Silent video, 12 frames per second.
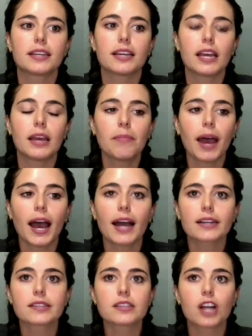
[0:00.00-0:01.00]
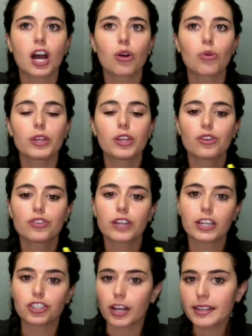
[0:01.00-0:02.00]
impacts not only your
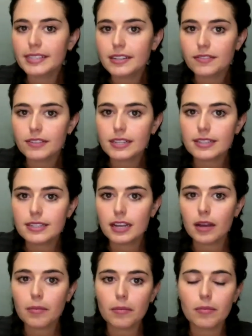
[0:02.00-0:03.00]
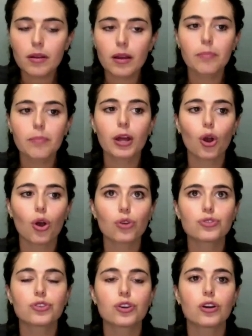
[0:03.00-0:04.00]
digestive system, but
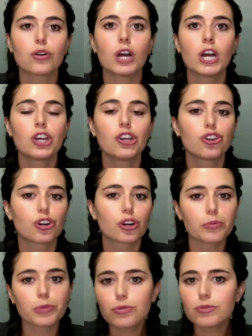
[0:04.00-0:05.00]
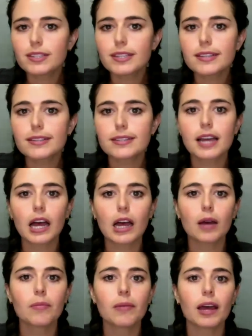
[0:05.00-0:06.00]
also your immune
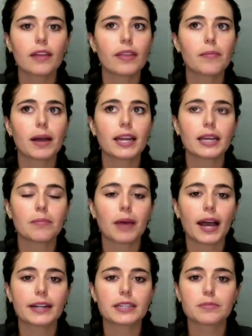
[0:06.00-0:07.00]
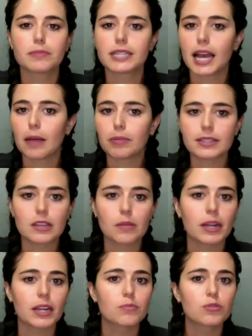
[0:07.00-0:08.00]
system. They might impact metabolism
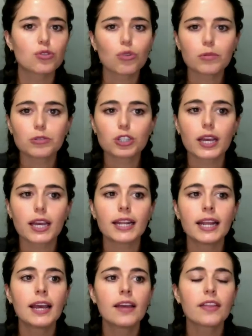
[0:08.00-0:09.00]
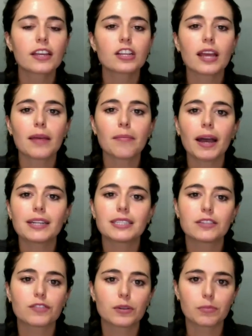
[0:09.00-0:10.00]
and absorption. They can impact
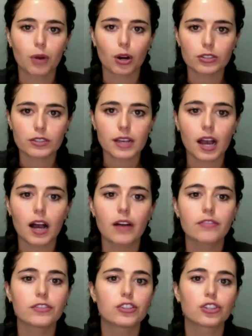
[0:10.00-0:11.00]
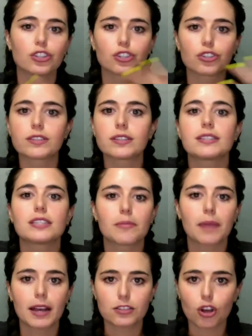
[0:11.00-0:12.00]
different parts of your system
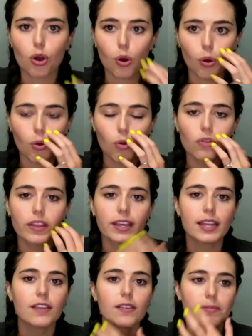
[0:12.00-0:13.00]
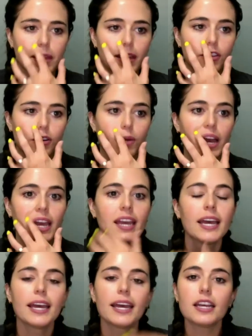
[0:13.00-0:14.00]
as a whole. They can even make their way
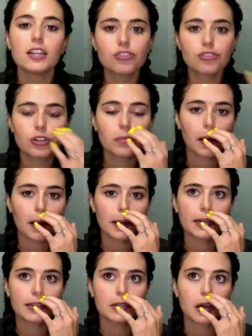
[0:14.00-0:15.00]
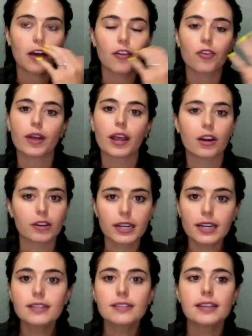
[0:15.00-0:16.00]
into your body, into other
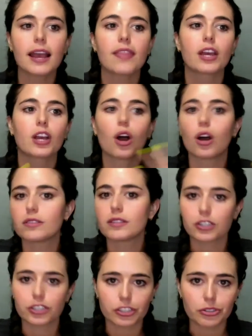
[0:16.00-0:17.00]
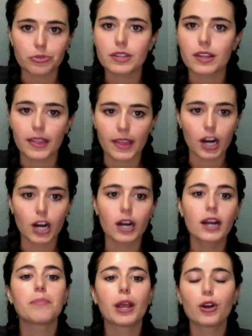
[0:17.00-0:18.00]
areas, and then cause issues there.
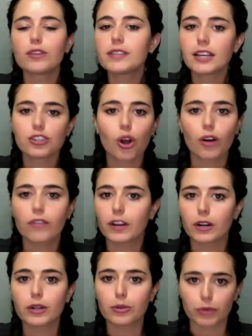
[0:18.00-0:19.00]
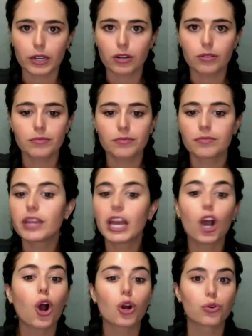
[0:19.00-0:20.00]
Parasites are very real. They
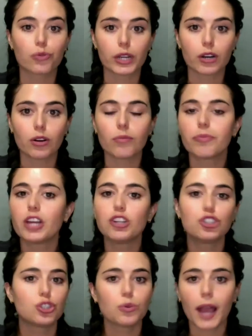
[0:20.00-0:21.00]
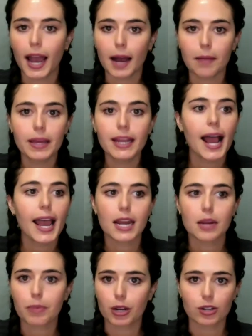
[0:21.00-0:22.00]
are real. They do happen. I
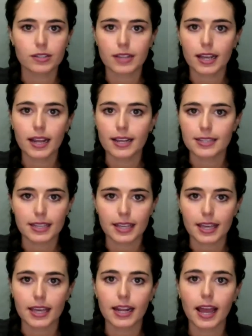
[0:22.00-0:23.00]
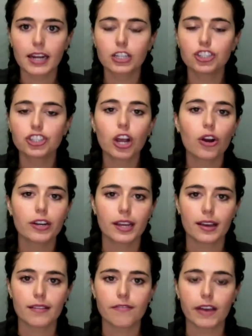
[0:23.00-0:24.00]
had a parasite as a kid, had a
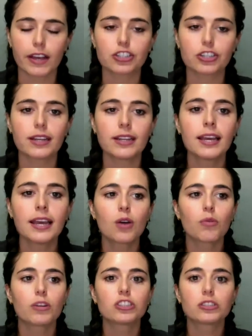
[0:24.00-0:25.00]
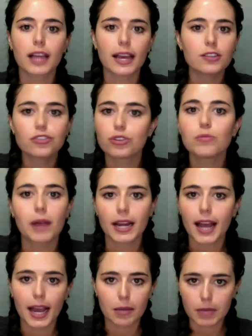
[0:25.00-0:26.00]
Giardia infection, which led to my
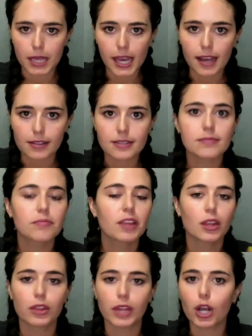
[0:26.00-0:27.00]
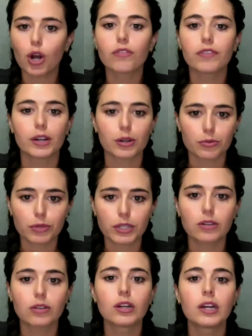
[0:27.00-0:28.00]
IBS. They are very
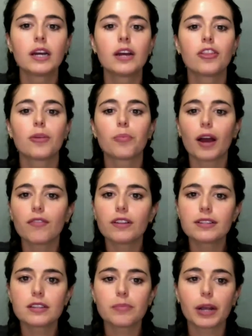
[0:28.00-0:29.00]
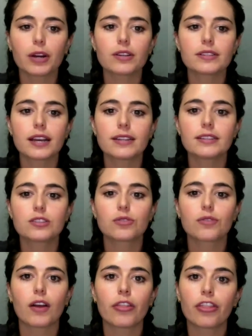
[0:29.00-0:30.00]
real. The prevalence of parasites is
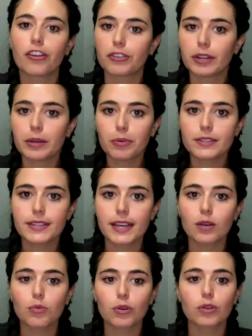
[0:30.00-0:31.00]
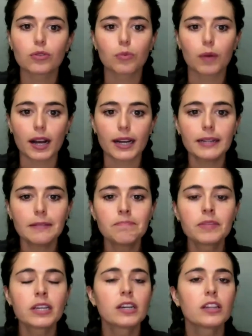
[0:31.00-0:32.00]
around 30% worldwide.
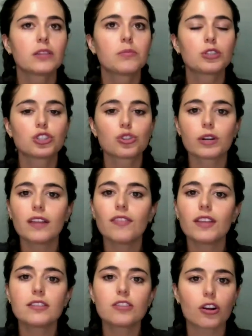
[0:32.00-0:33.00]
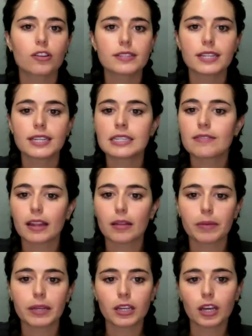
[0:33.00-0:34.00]
The majority of these are seen in
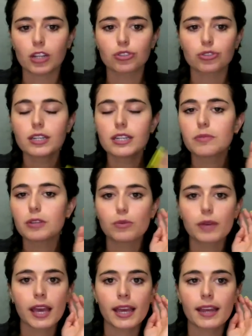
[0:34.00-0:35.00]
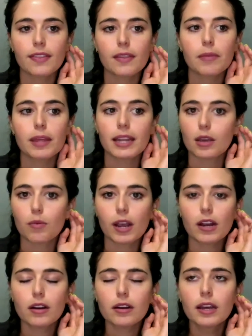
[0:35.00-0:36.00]
developing countries, but you can get them
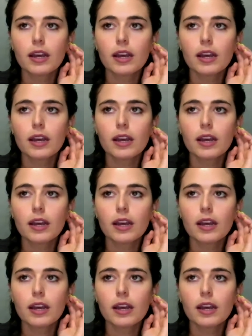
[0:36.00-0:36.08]
anywhere.